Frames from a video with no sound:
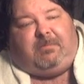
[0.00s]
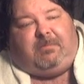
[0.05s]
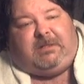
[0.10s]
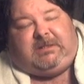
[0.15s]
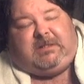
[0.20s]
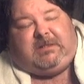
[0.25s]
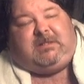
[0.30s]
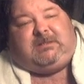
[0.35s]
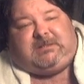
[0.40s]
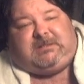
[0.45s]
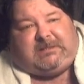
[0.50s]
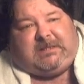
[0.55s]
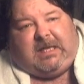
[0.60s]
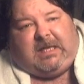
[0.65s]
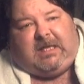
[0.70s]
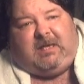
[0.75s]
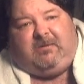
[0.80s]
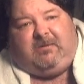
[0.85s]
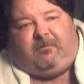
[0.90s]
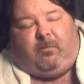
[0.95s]
But the
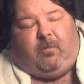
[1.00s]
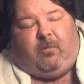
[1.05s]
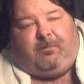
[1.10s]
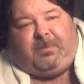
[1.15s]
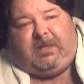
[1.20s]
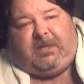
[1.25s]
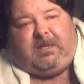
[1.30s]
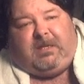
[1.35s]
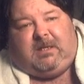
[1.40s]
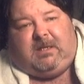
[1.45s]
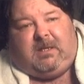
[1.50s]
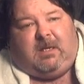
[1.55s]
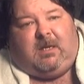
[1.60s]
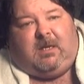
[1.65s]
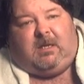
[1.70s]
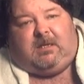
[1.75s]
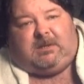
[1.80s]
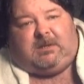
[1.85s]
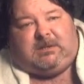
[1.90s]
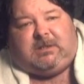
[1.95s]
incentive will be
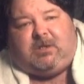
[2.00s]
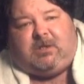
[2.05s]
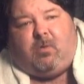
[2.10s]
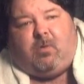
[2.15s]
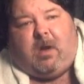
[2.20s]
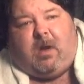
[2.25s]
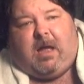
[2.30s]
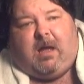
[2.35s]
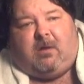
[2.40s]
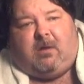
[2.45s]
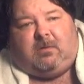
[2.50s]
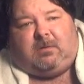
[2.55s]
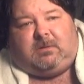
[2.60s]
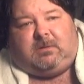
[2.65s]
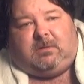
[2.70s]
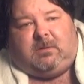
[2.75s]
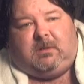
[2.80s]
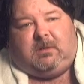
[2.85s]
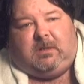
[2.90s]
to go out